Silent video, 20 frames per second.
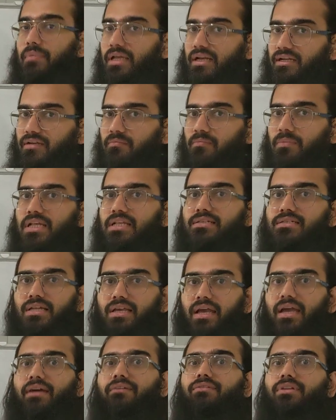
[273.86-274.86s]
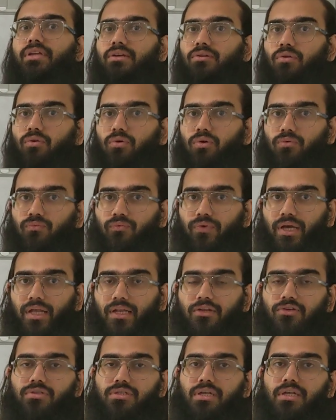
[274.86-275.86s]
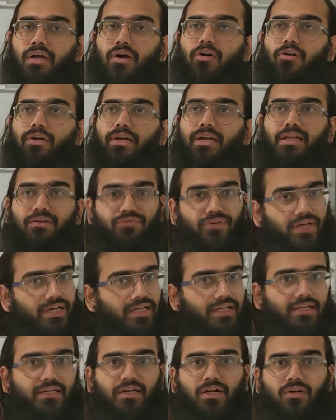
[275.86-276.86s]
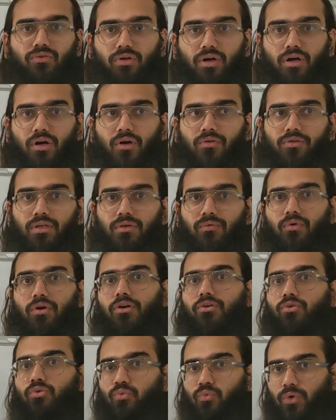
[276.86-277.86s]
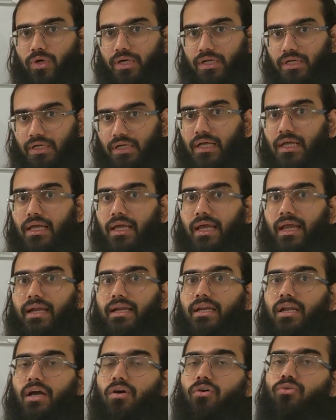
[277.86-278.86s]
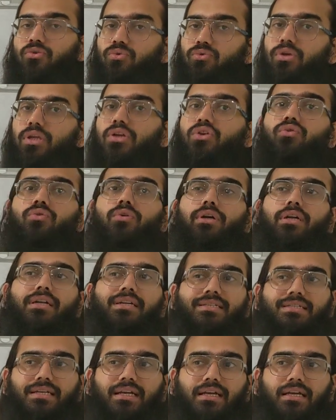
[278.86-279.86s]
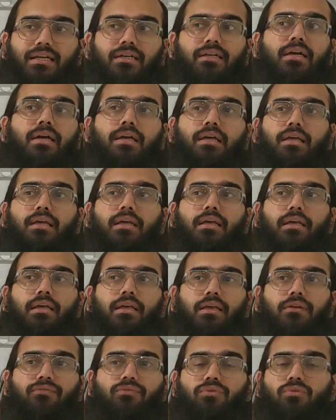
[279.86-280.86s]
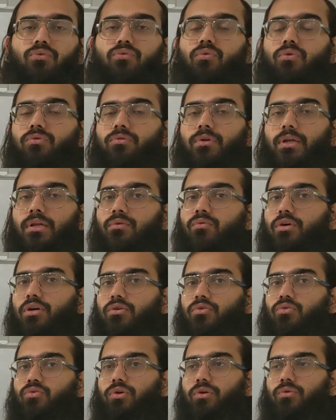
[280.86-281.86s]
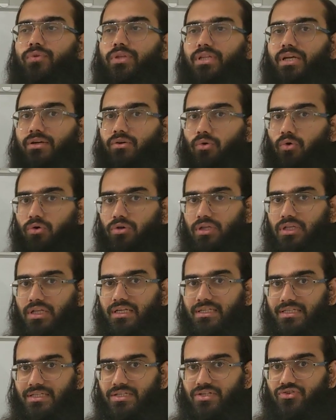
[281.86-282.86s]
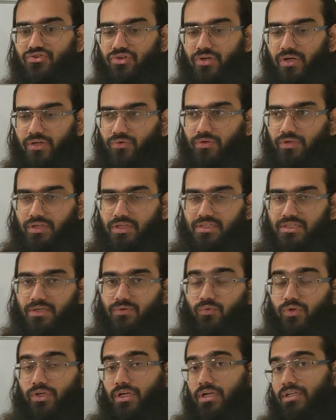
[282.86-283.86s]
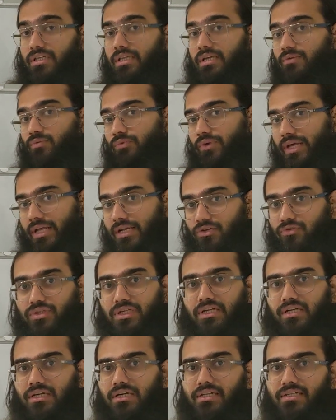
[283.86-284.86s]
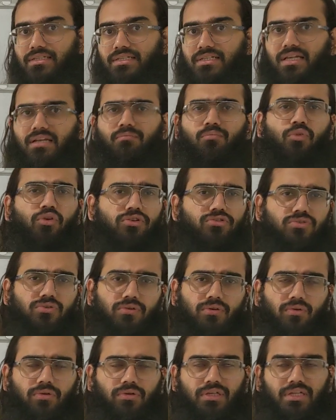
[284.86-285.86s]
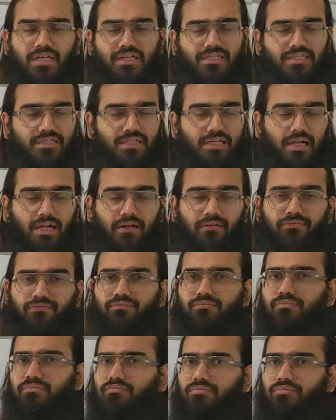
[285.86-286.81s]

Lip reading: it means they have their own values, they already figure it out how they want to work. And now you need to understand, if you really want to work with that organization, try to understand what are their values and cultures. And most organizations have,